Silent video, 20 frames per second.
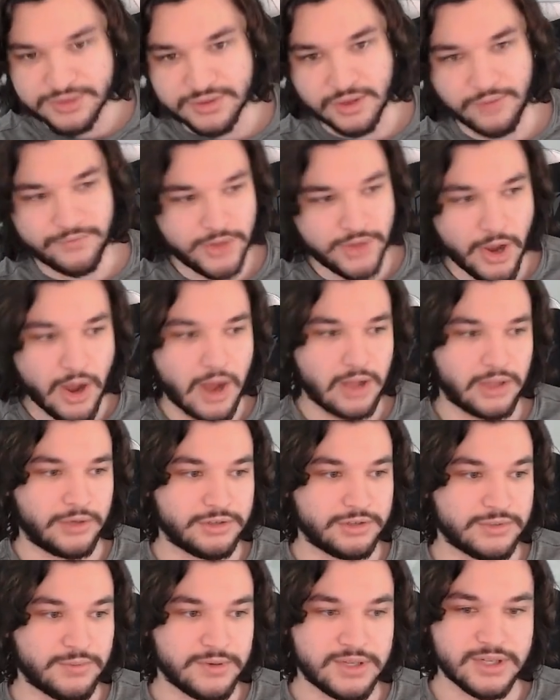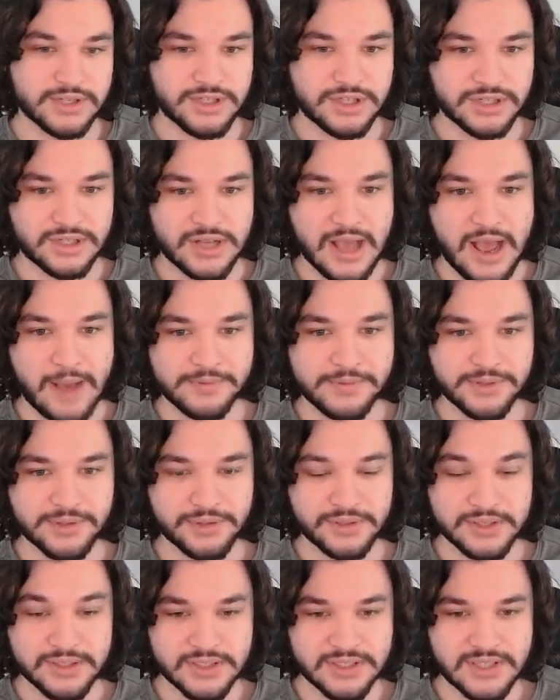of dollars, which is just
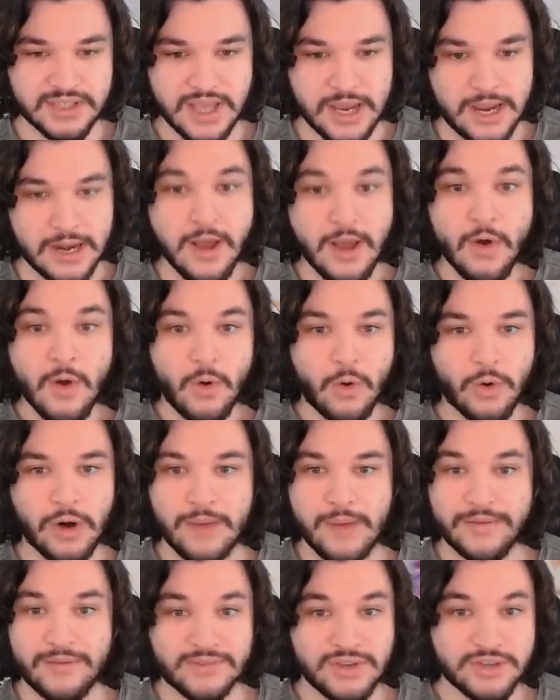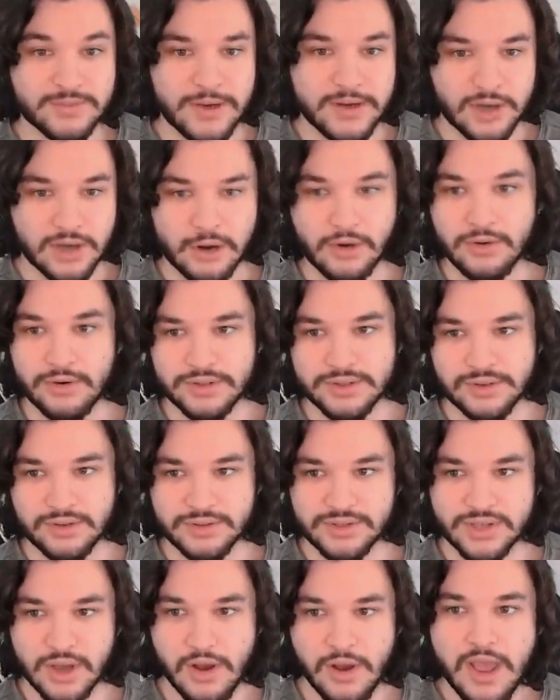absolutely insane, or I would have to use my dark
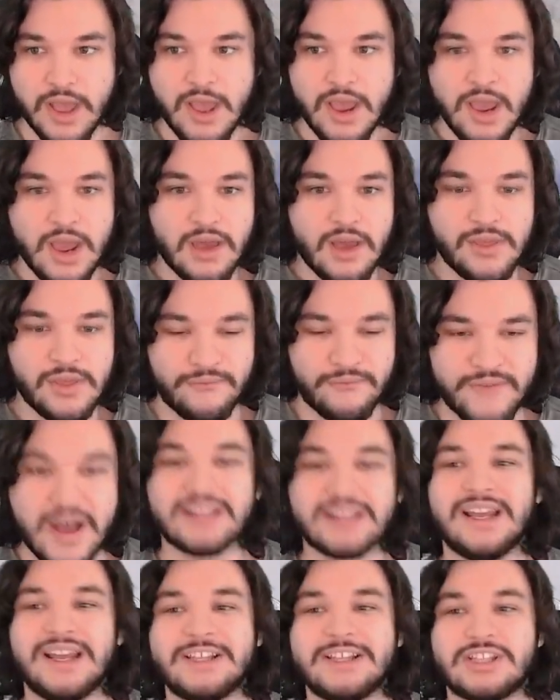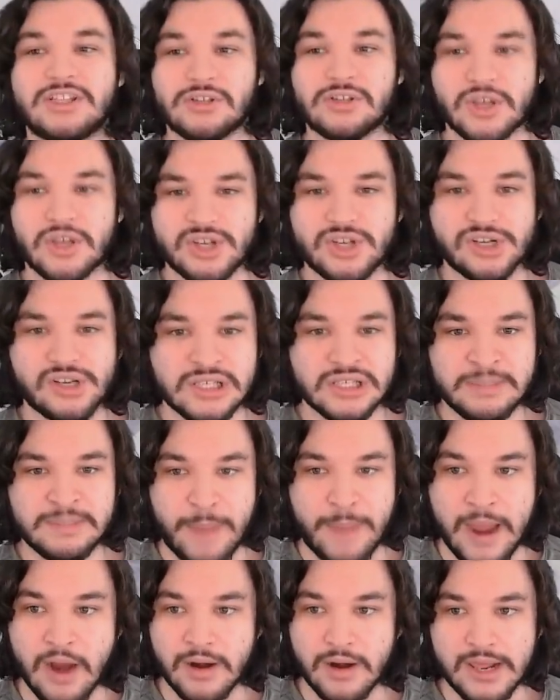crystal. So the fact that it's such a
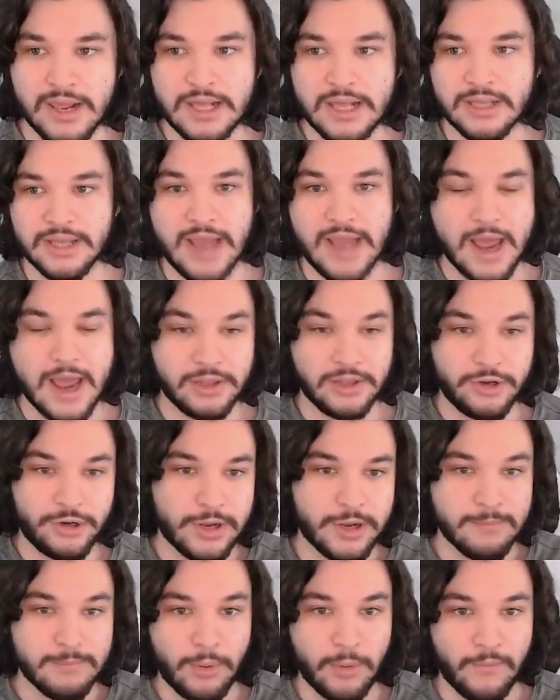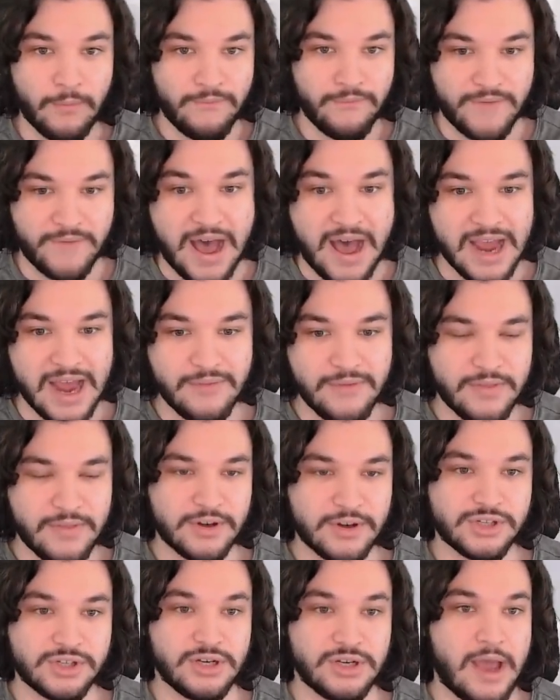disparity, like I literally can pull five and
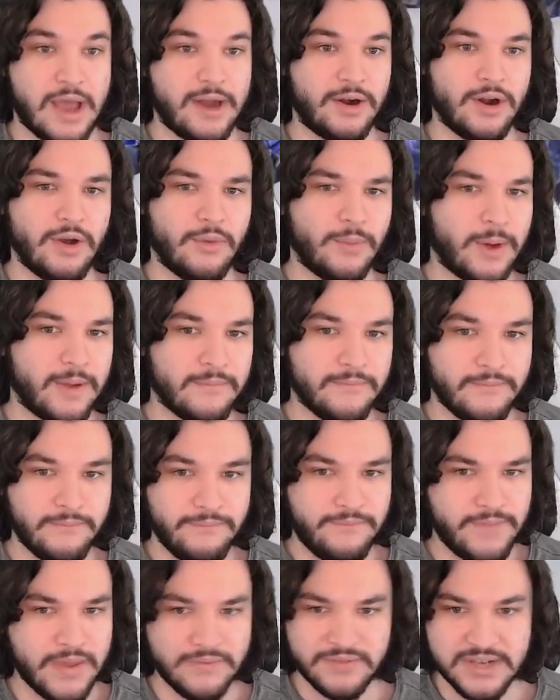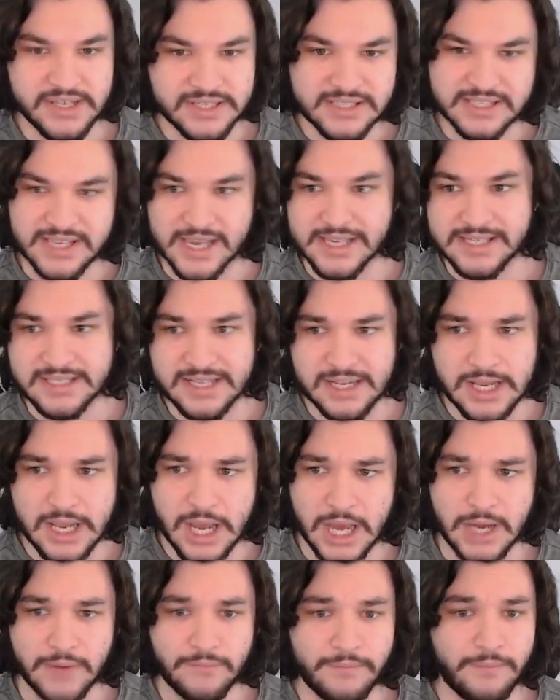there's, I don't know, what, 50, 60
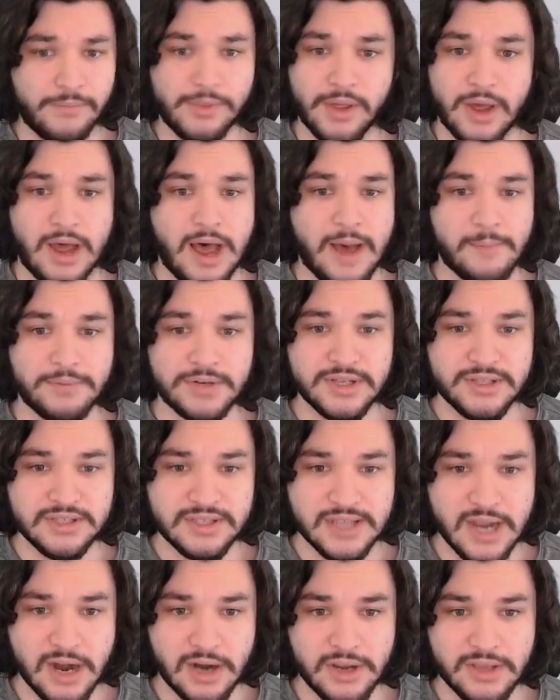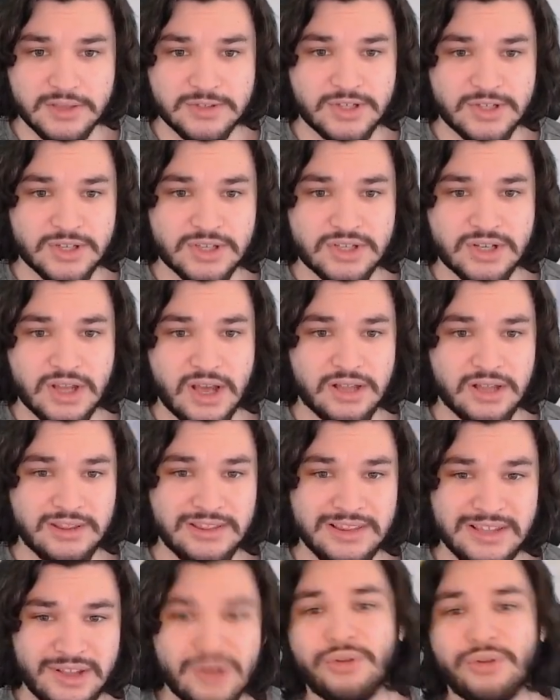of the options there is just a
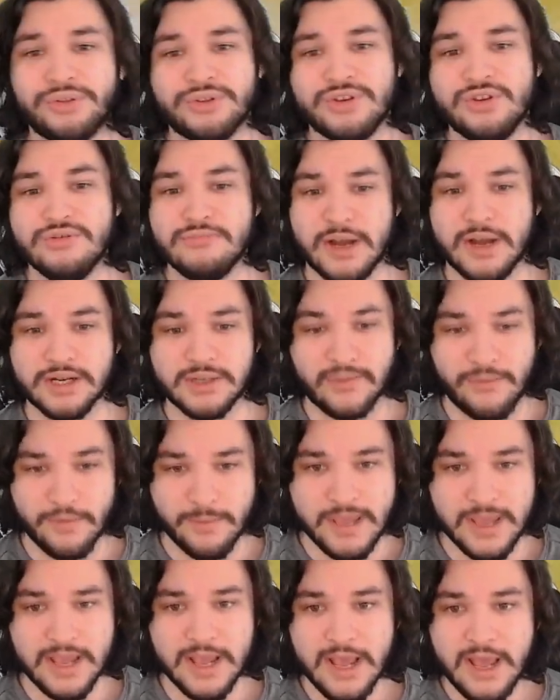little too much for me